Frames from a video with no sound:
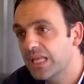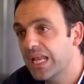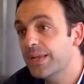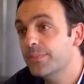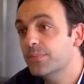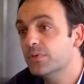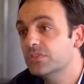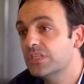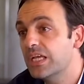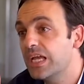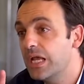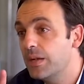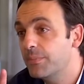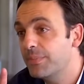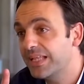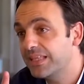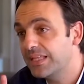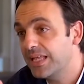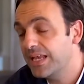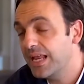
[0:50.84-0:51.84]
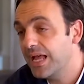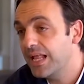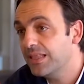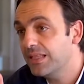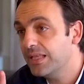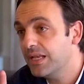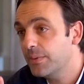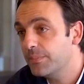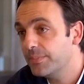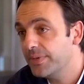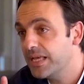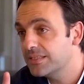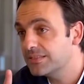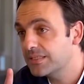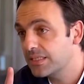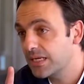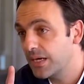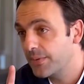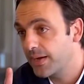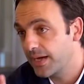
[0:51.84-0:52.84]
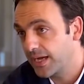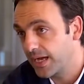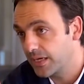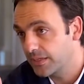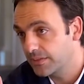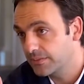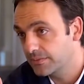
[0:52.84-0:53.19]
we have the material of the piece to work on.